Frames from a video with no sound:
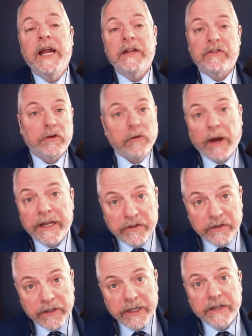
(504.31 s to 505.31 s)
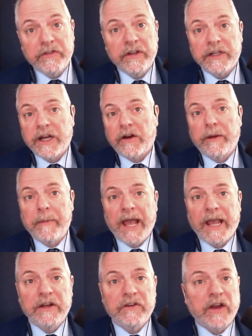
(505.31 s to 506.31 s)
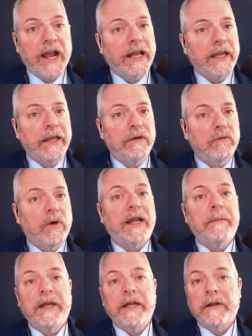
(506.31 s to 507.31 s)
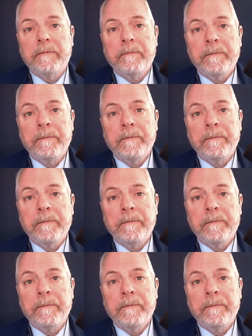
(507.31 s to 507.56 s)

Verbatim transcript: It's a great concealed carry package. I highly recommend it.